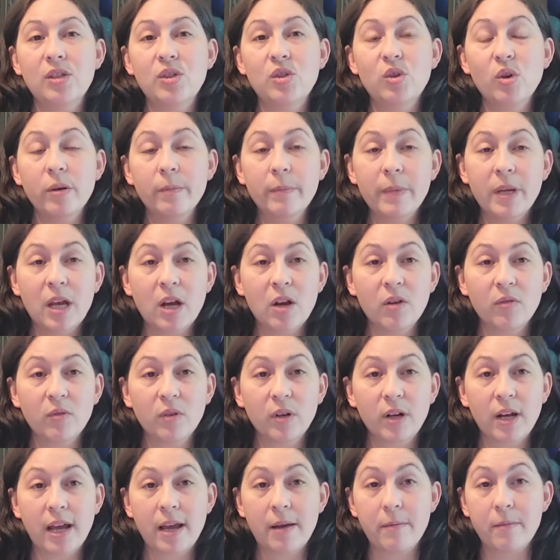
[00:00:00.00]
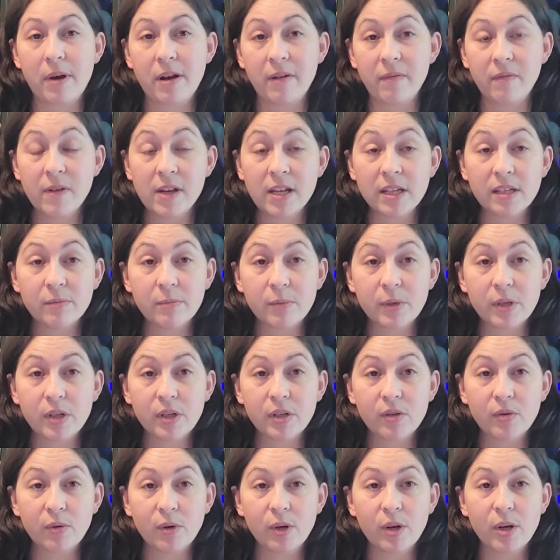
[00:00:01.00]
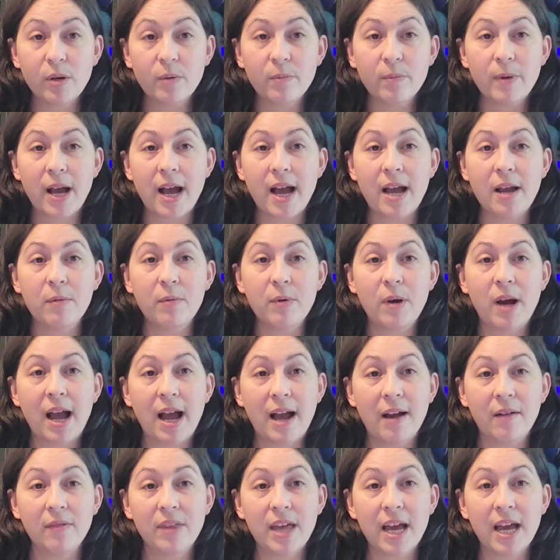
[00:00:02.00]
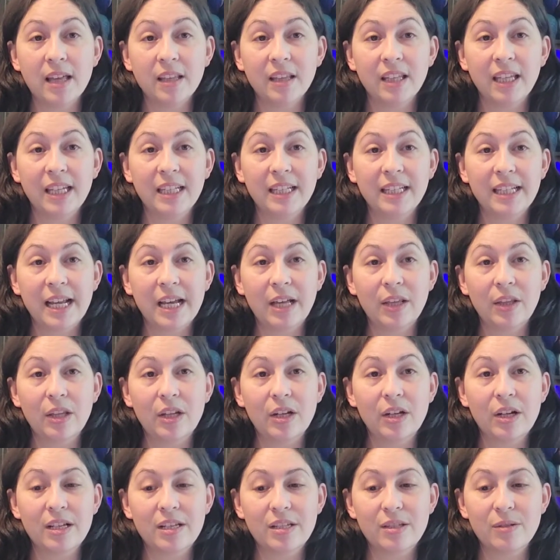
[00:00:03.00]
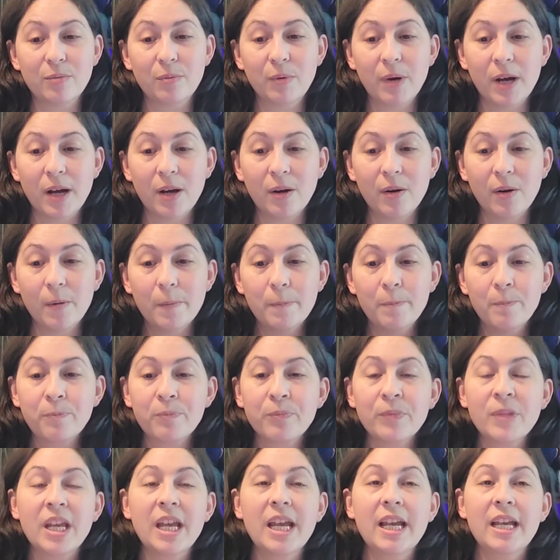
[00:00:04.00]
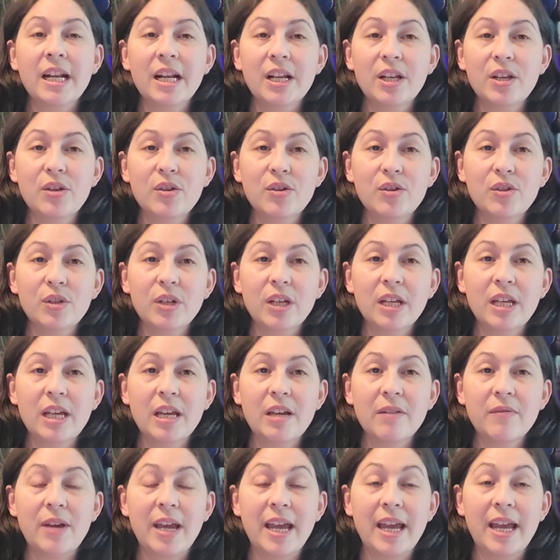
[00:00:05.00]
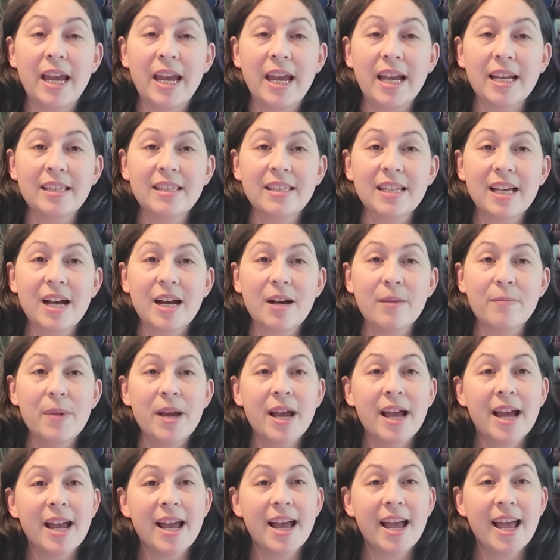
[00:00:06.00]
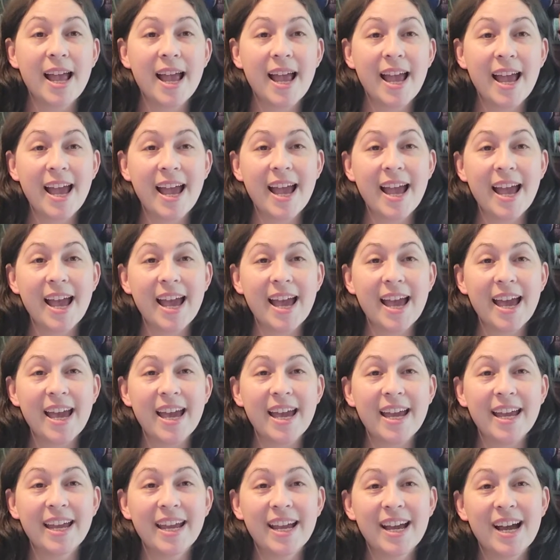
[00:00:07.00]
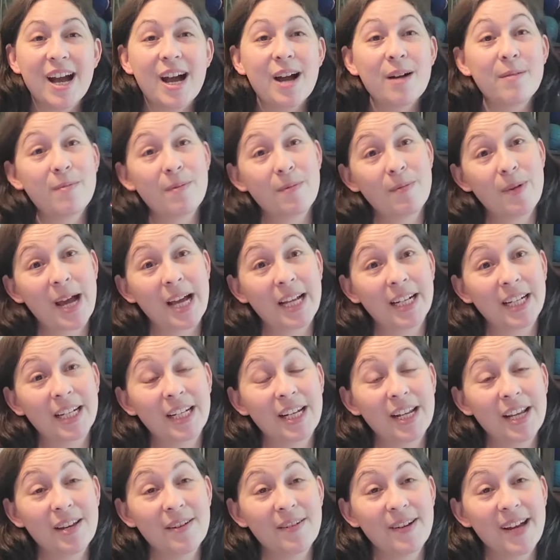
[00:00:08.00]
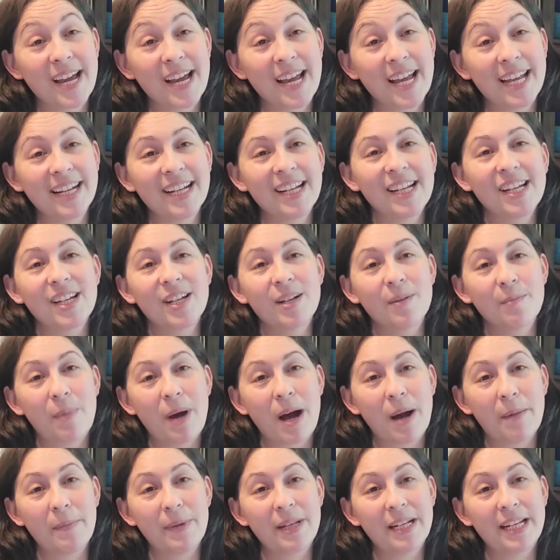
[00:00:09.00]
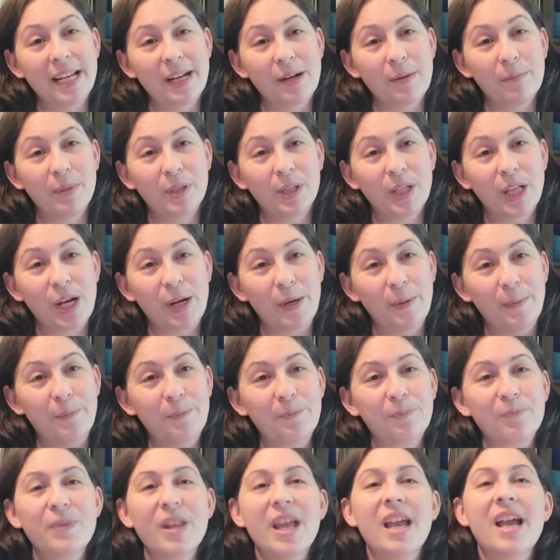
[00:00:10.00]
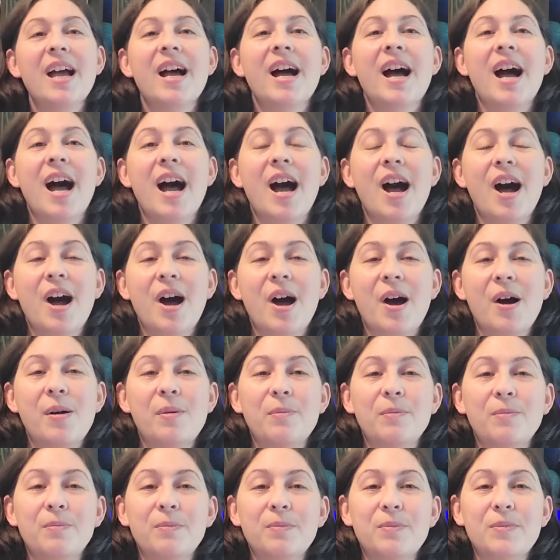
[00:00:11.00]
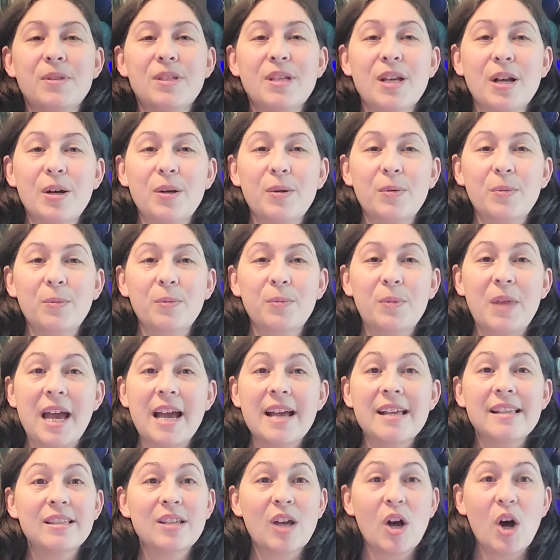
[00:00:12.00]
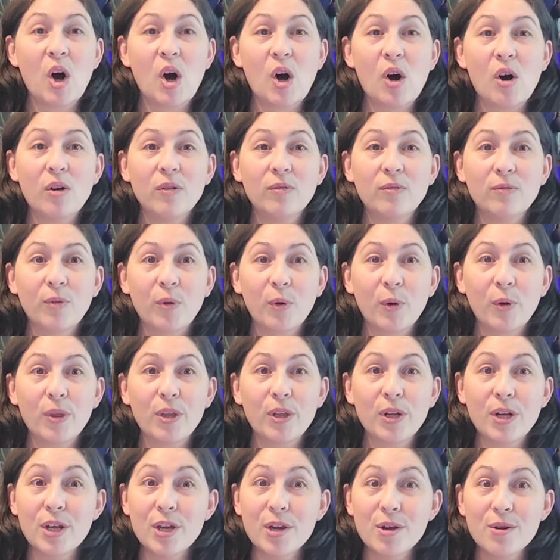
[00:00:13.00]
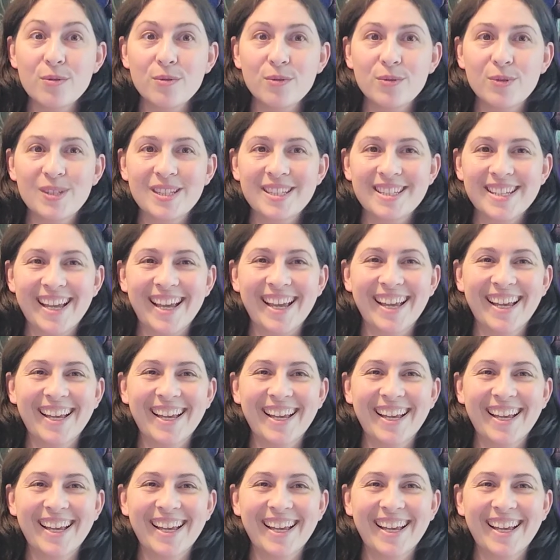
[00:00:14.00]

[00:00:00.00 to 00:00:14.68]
Join me over at my Facebook group. I will have that link down there as well. And I usually give a heads up. Hey, I'm about to do it. Pop it down below. So that's all for the news.